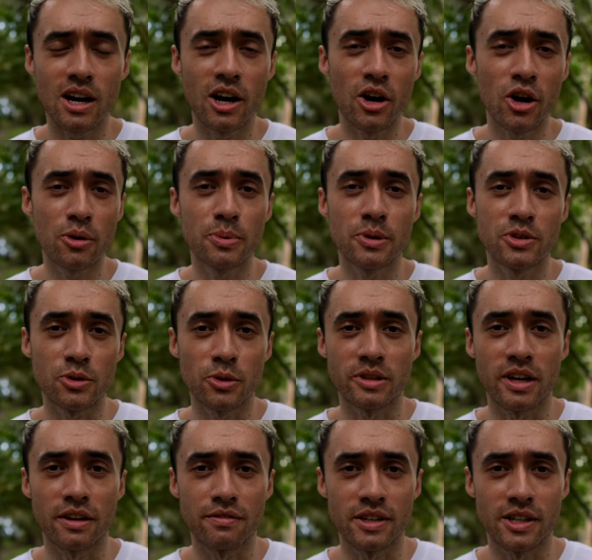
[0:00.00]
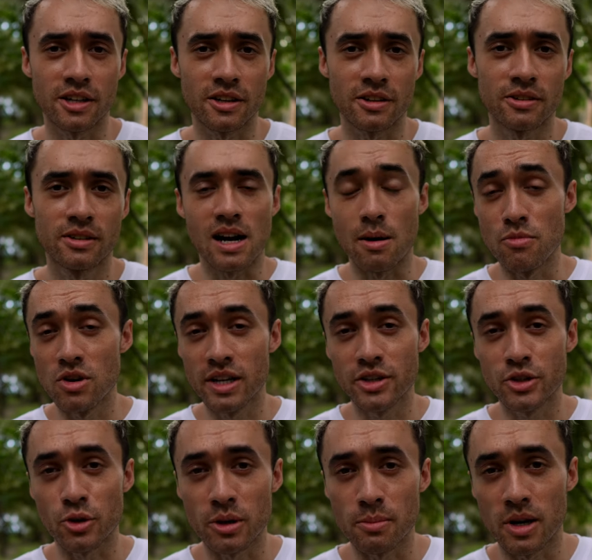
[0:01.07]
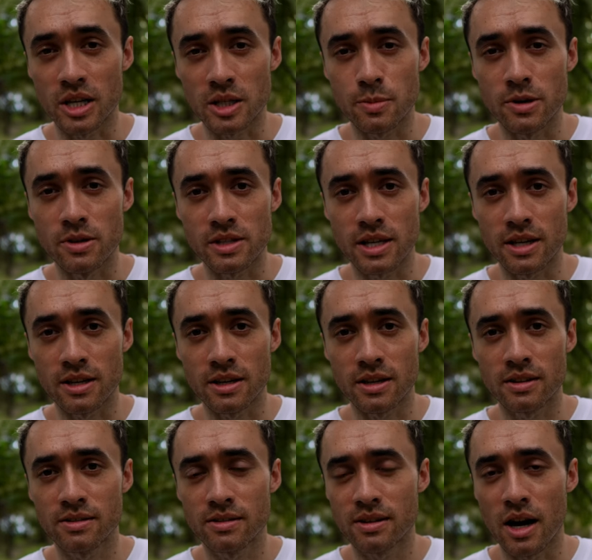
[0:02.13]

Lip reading: I hope you enjoyed that video. I'm really enjoying my experience here.